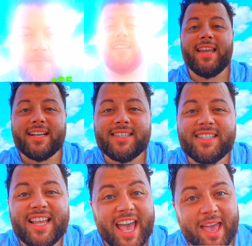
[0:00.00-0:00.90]
Next is
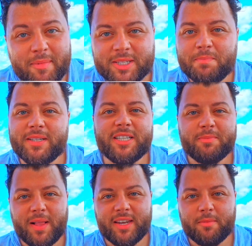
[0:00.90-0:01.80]
the AmEx Business
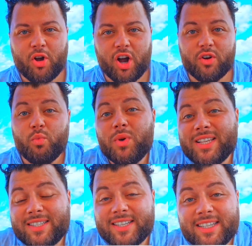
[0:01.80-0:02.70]
Platinum card with a
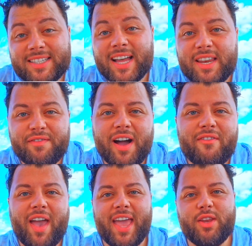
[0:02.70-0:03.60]

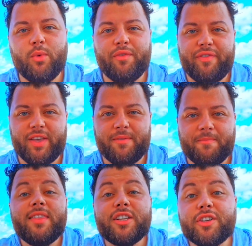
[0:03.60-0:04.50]
$695 annual fee.
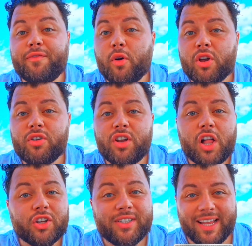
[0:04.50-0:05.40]
There's a
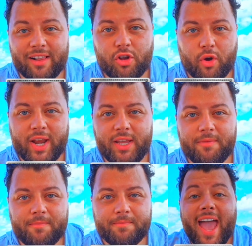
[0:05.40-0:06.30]
$400 Dell credit.
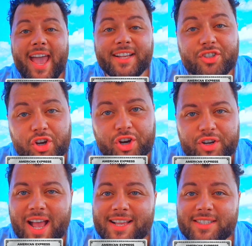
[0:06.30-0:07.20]
It's
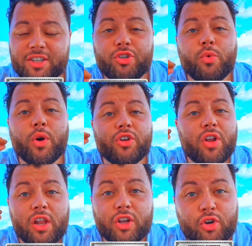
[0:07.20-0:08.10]
earned as a
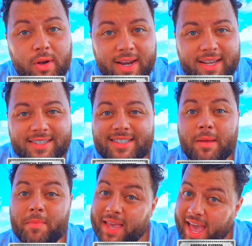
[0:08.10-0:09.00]
$200 credit
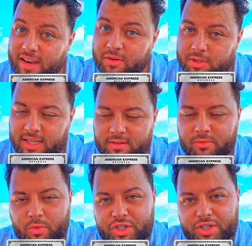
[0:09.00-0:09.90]
semi-annually,
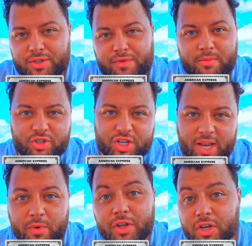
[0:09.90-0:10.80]
which is from
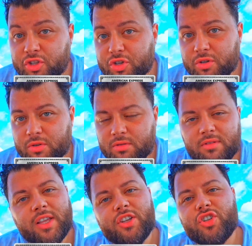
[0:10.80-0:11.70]
January to June,
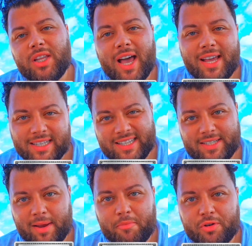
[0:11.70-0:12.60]
then July to
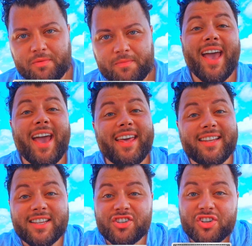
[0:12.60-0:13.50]
December. In
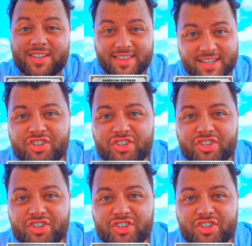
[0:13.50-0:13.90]
addition to this